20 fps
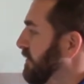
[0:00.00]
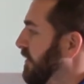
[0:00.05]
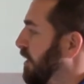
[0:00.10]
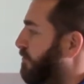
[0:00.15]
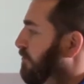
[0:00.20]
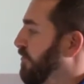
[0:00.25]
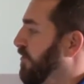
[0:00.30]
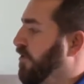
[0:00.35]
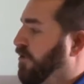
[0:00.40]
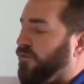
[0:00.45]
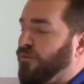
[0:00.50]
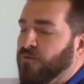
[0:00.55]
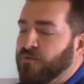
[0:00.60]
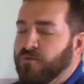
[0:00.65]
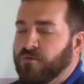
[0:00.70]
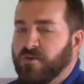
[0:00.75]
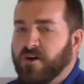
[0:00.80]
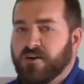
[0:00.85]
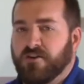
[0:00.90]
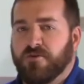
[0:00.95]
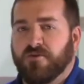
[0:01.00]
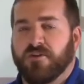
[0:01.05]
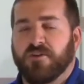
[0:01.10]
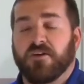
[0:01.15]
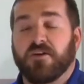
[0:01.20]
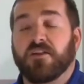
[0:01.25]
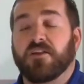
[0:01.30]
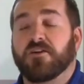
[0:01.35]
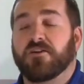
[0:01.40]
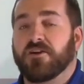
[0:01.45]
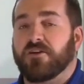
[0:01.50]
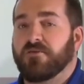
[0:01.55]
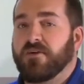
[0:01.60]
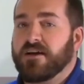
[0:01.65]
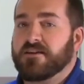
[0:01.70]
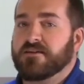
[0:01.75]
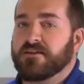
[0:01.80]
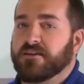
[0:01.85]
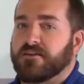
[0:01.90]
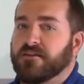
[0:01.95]
Upper Perk clearly
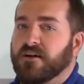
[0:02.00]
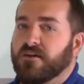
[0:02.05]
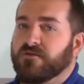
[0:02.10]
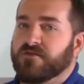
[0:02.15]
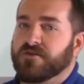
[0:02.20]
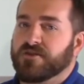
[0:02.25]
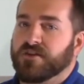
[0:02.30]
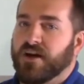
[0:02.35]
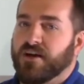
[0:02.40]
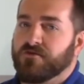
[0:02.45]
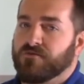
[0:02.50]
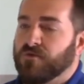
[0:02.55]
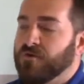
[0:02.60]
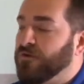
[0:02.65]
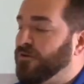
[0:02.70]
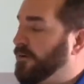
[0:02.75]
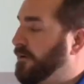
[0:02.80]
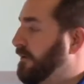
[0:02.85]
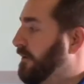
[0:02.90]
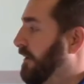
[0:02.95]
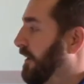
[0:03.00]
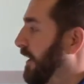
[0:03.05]
wrestling a tougher schedule,